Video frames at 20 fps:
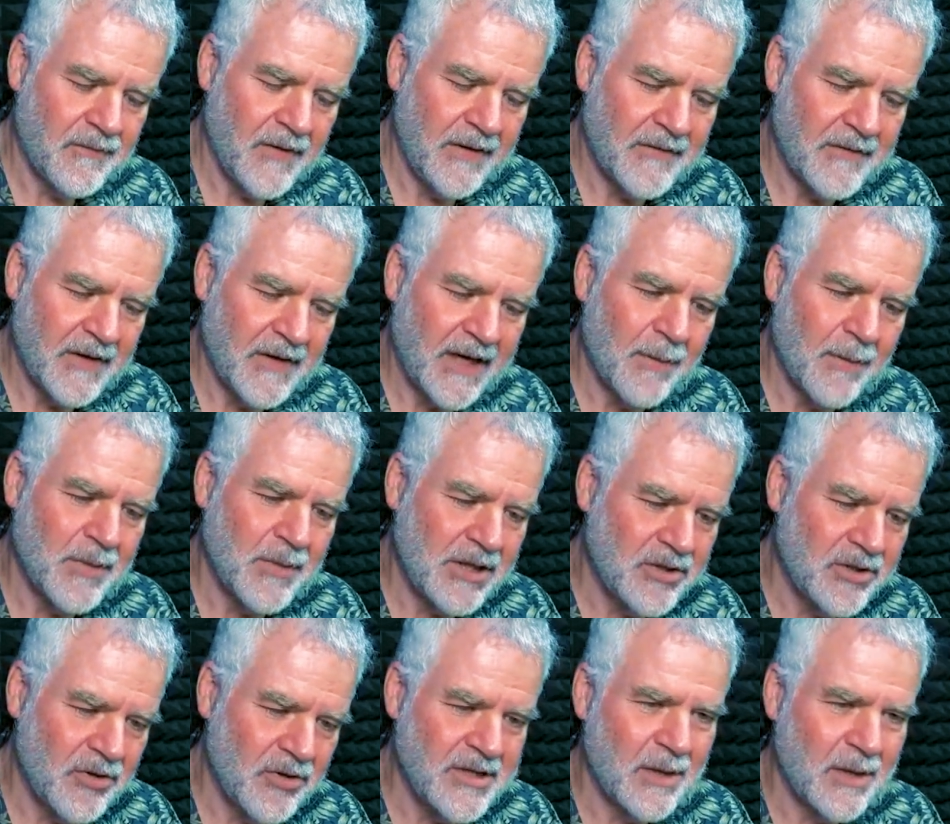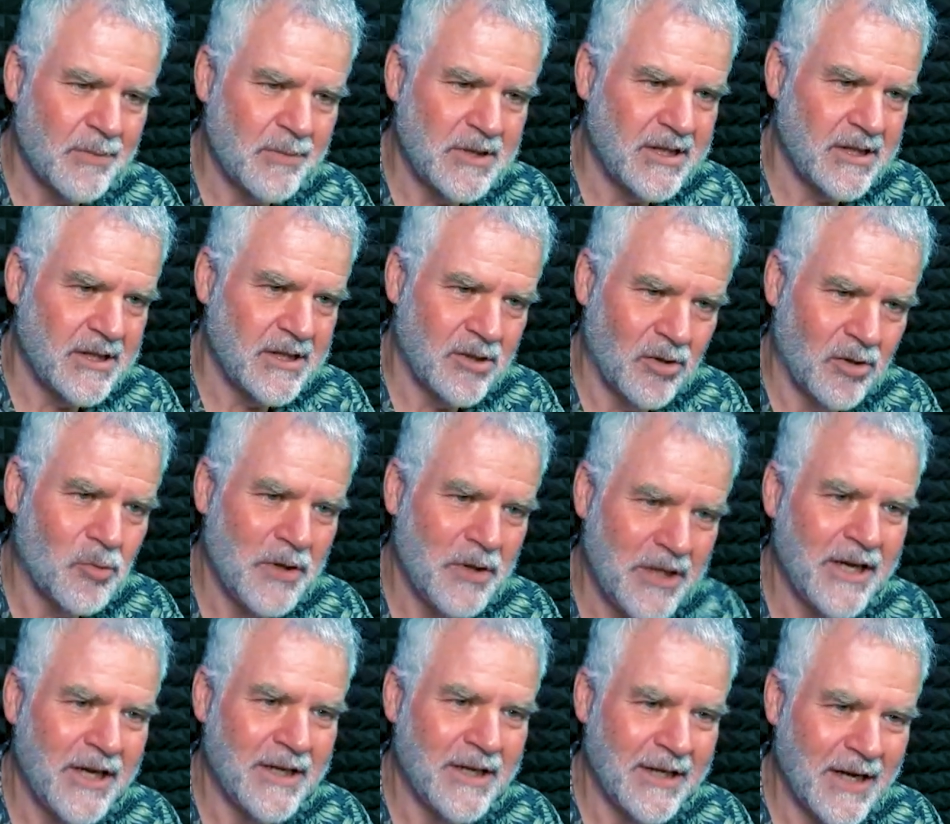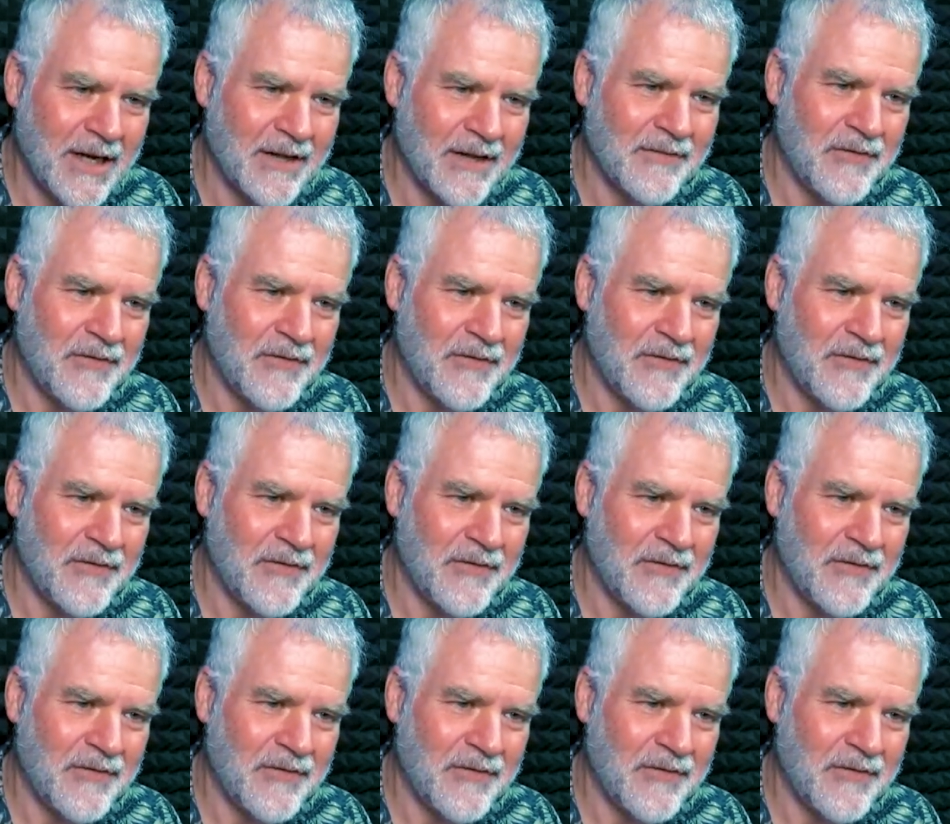if a company turns up and says, "Look, we need another